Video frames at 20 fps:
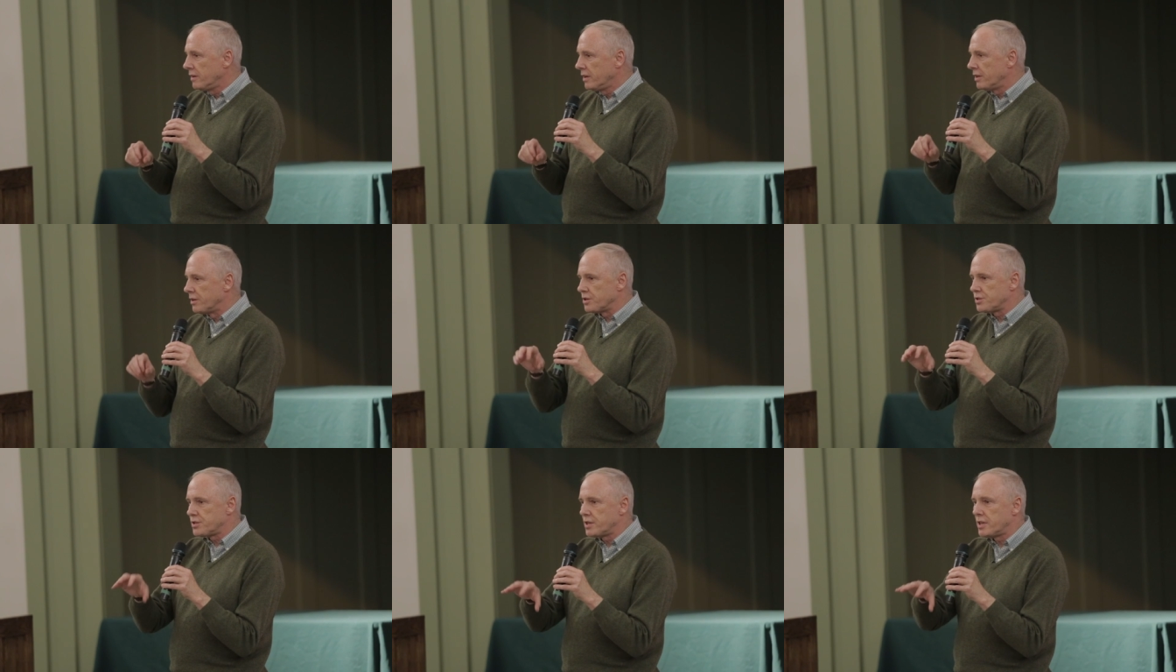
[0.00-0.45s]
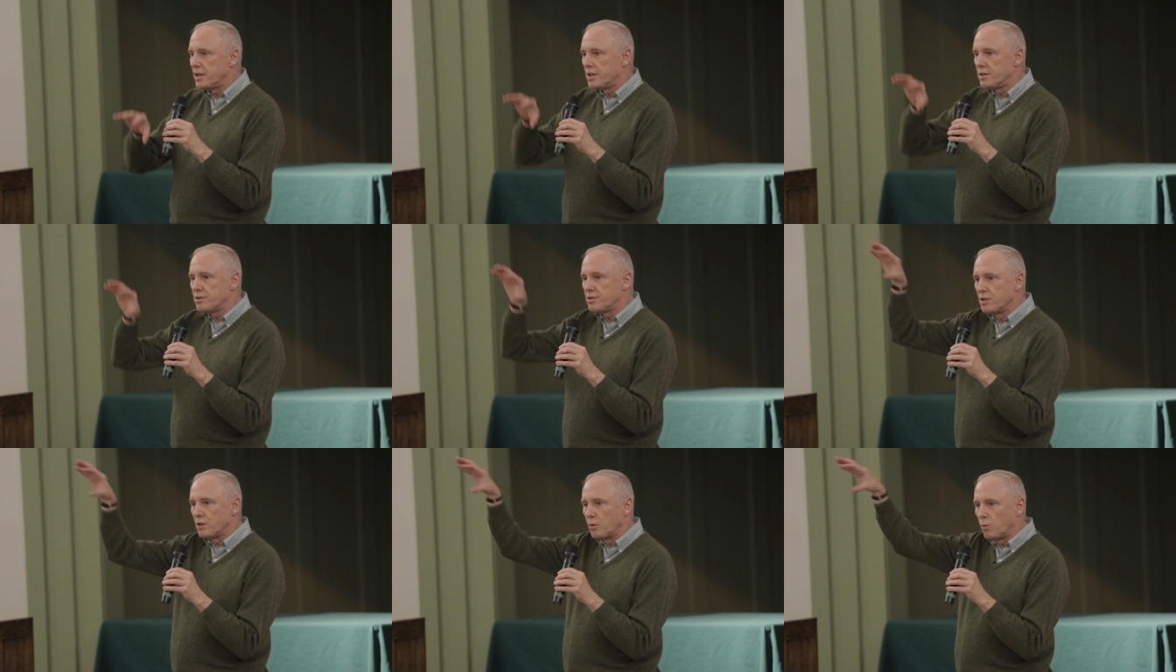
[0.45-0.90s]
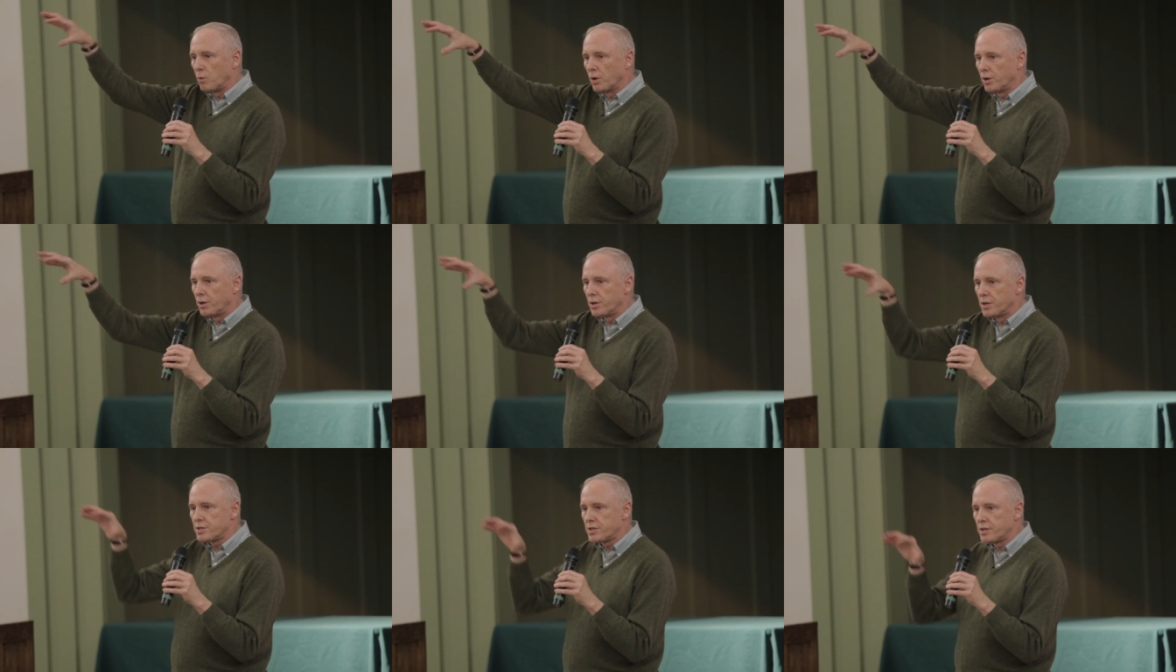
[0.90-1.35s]
in the cities, in the
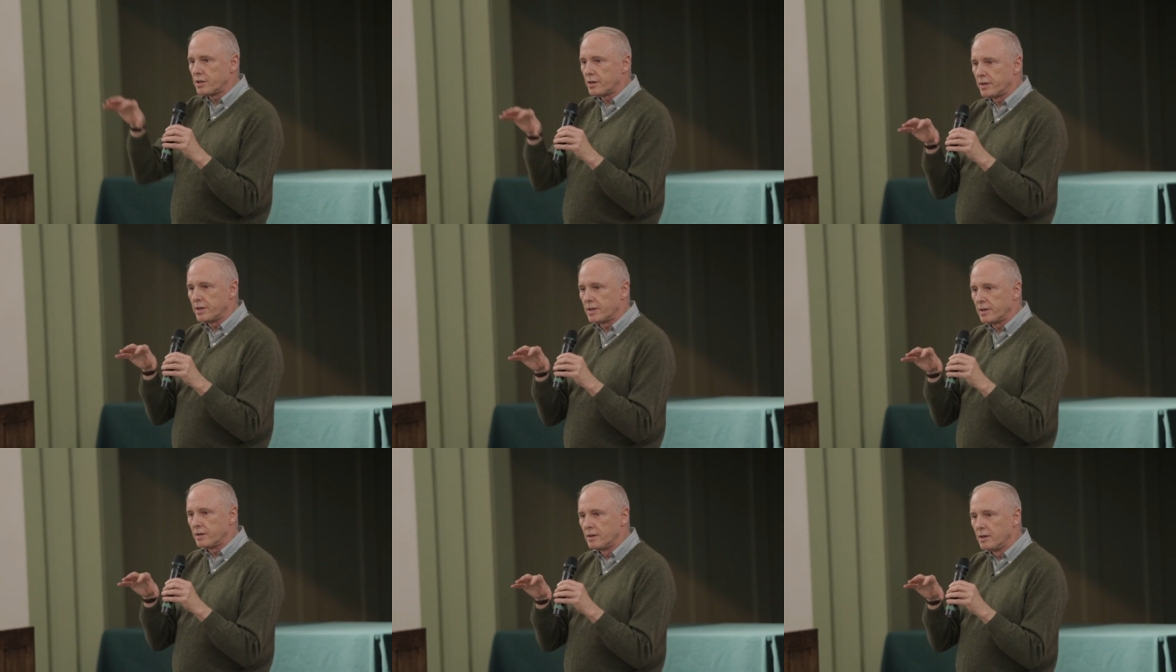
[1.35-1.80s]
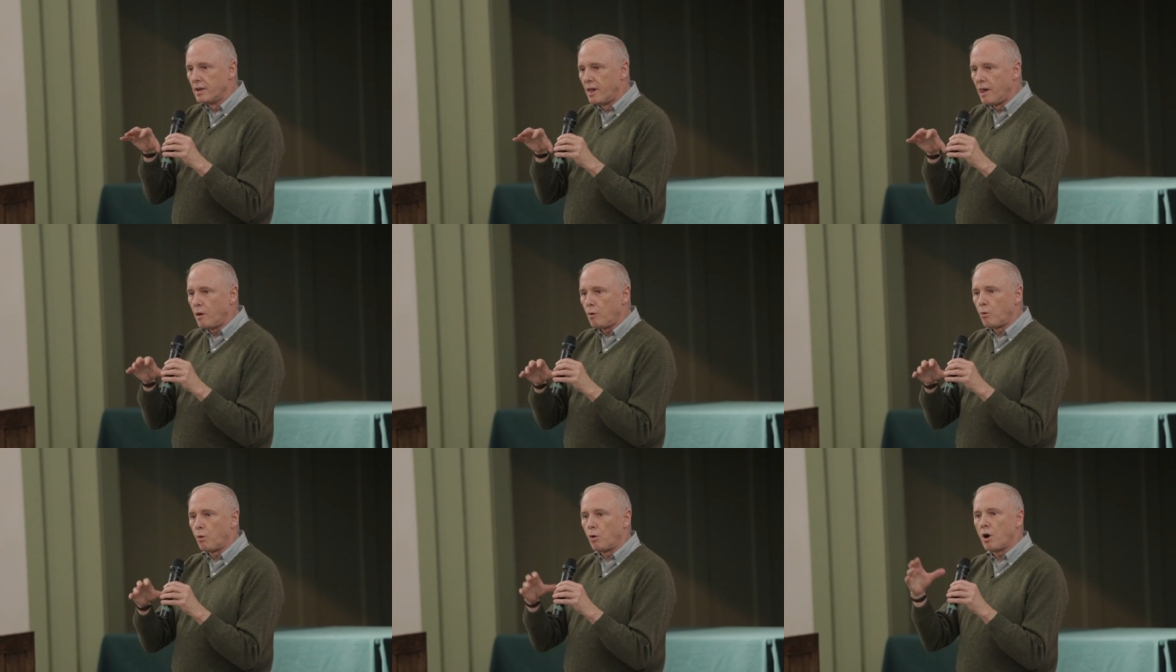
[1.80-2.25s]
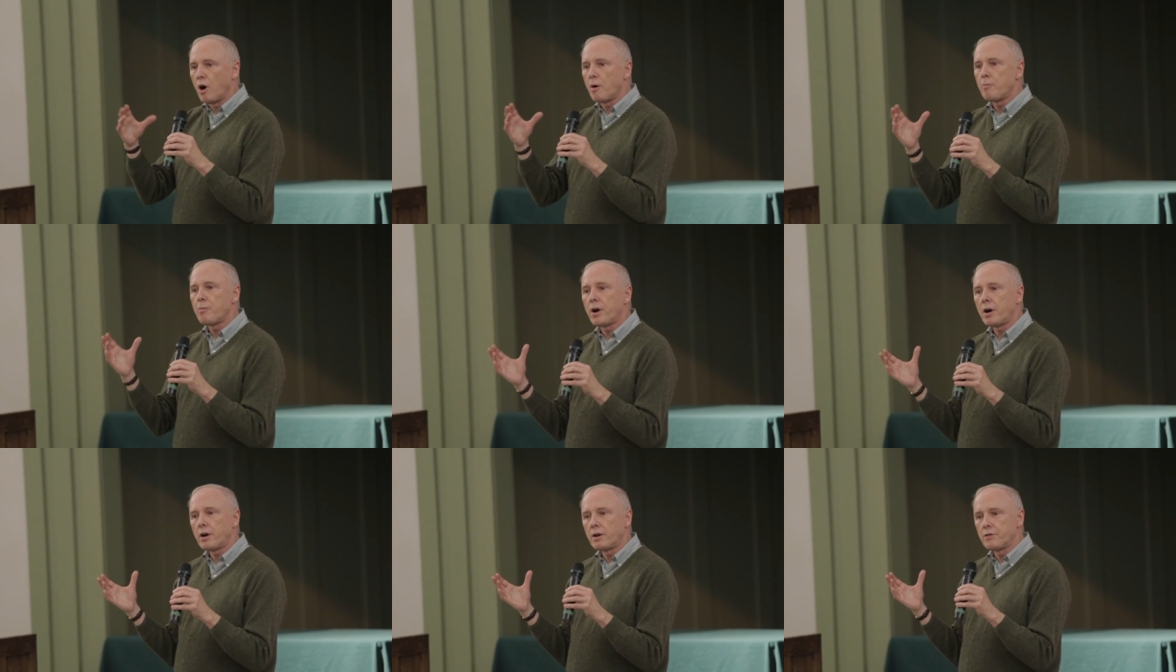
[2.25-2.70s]
wilderness area, we're all
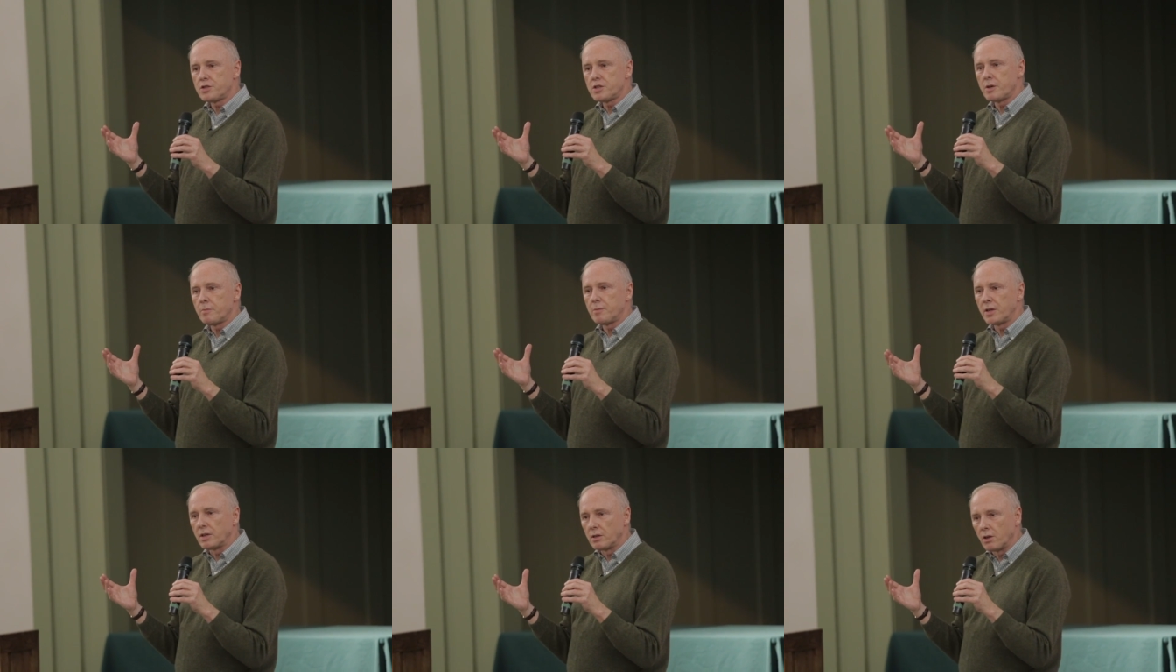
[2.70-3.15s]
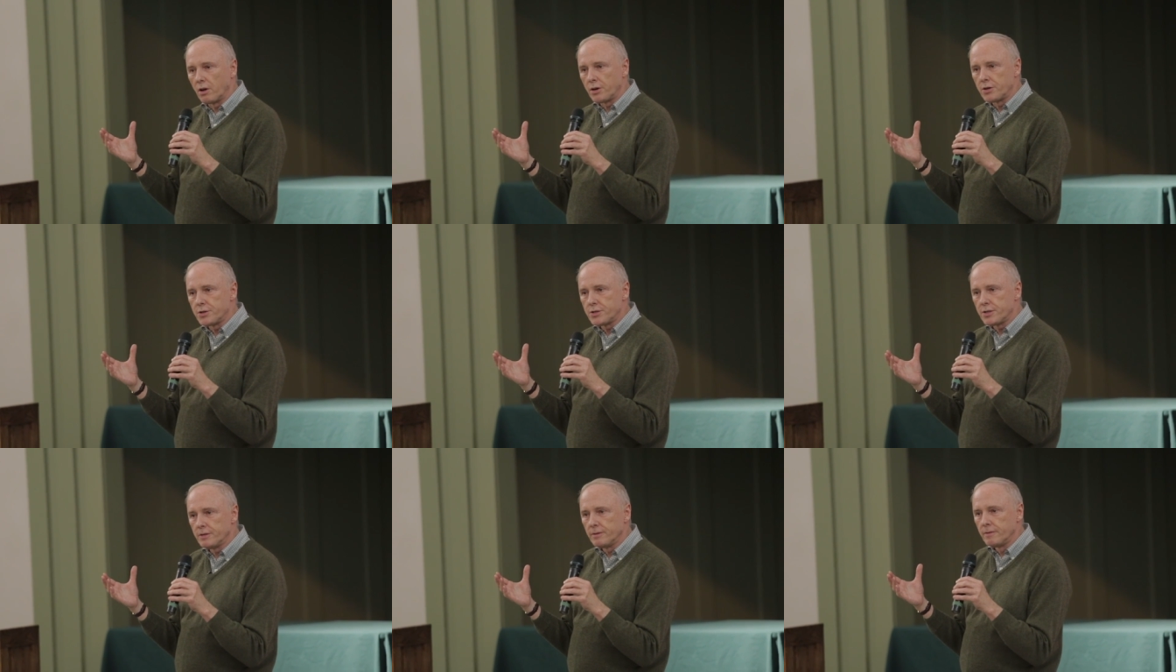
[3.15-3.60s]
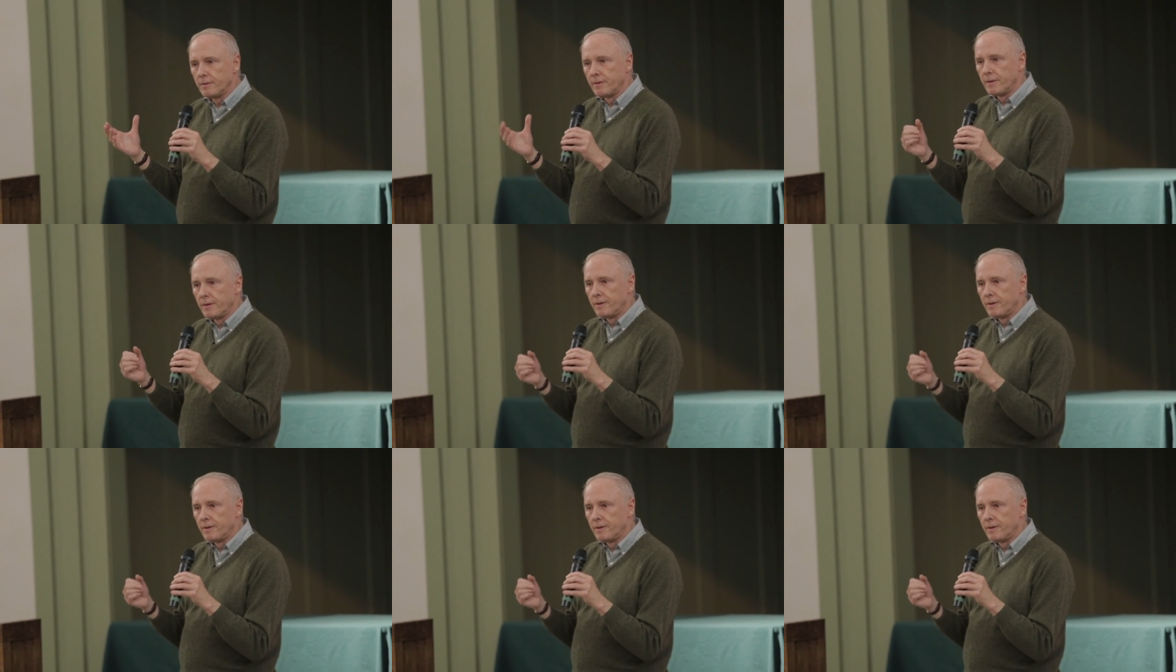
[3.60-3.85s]
part of something larger.